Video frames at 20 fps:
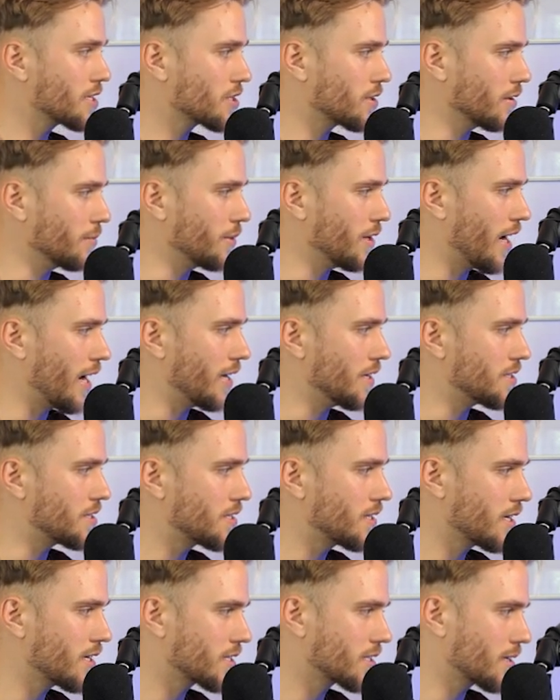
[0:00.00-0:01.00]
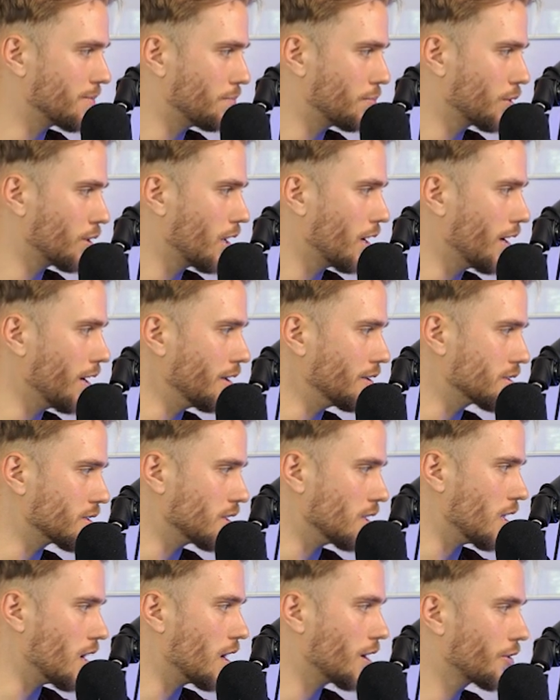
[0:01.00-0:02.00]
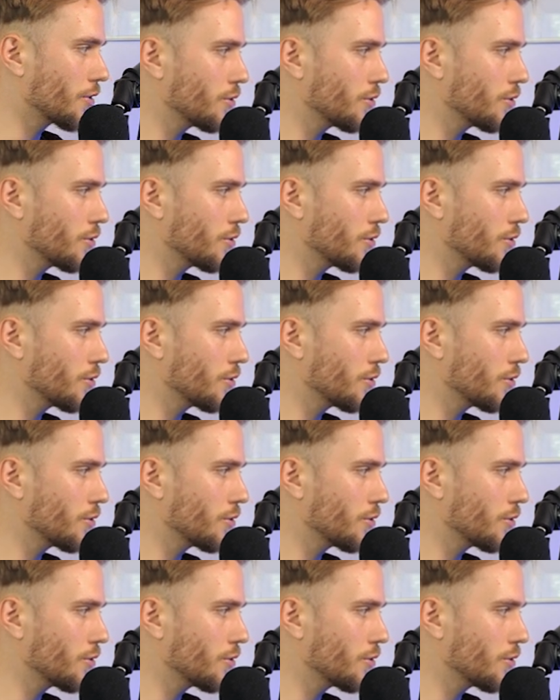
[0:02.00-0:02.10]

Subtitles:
So let me add CIS compliance log